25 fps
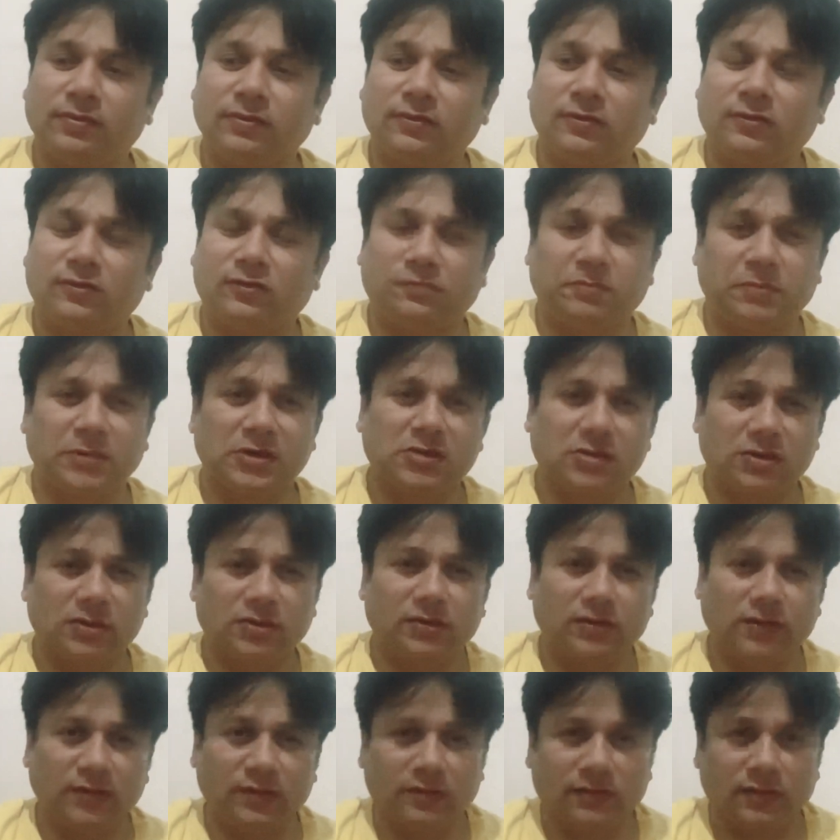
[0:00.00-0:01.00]
Especially
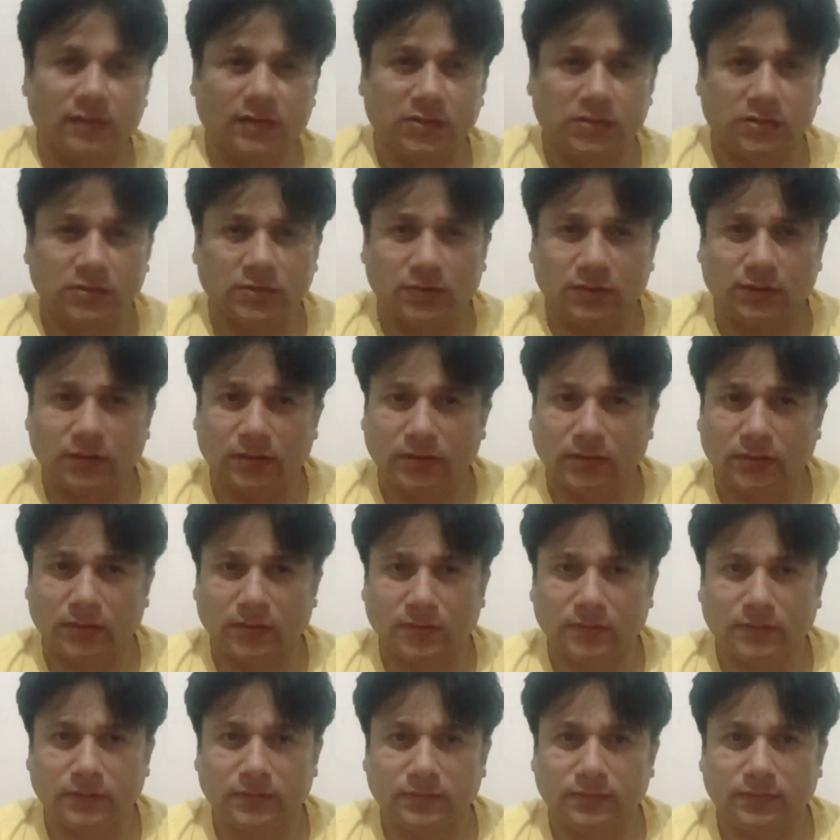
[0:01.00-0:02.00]
these section are
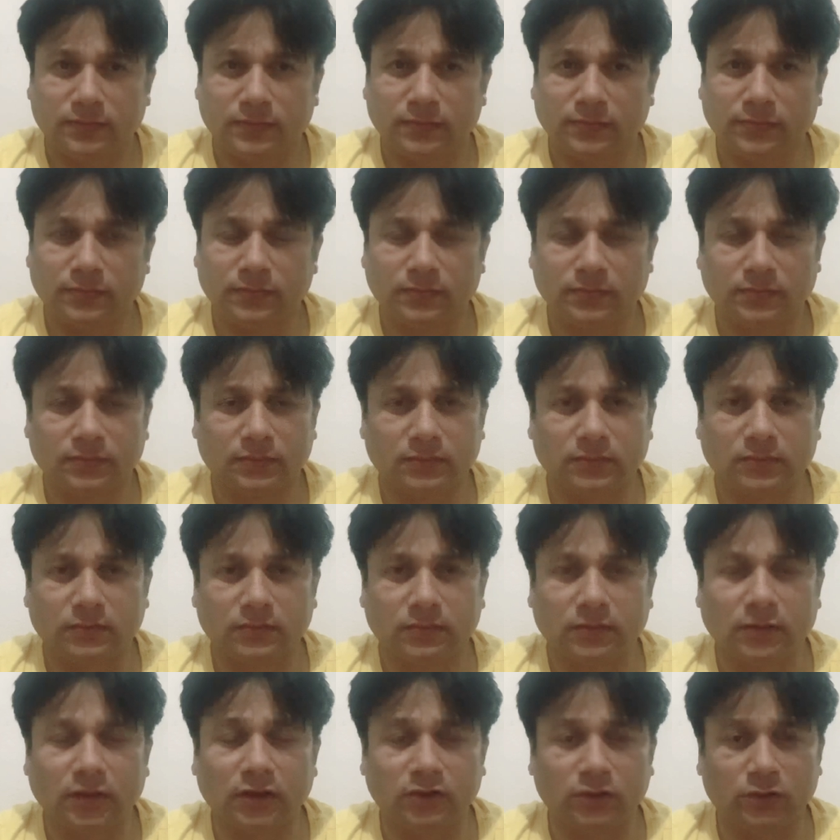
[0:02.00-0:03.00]

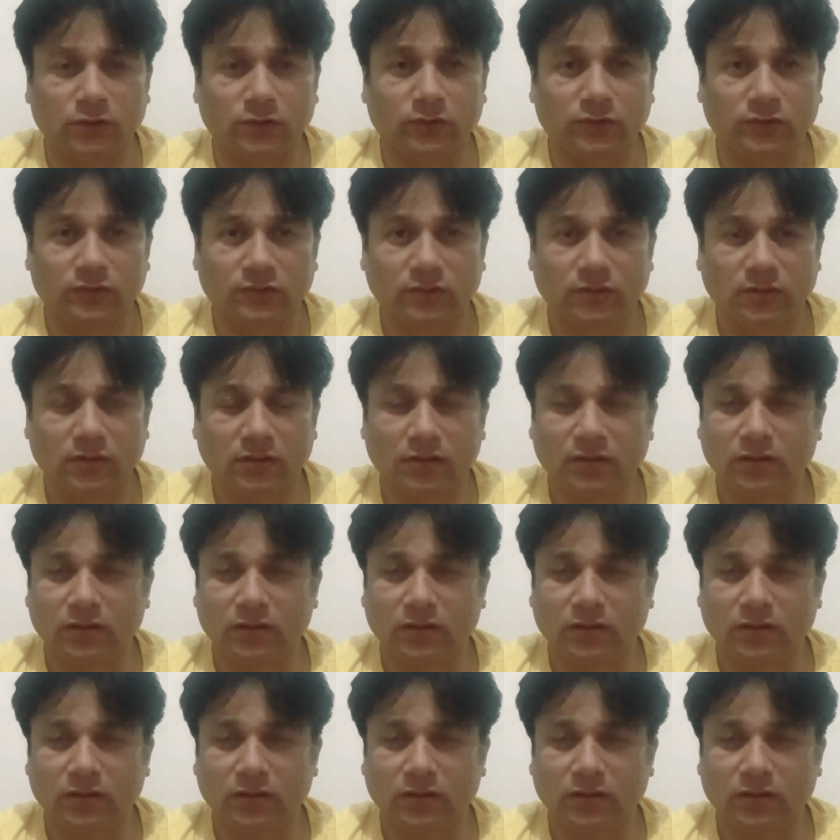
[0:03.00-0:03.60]
Hindus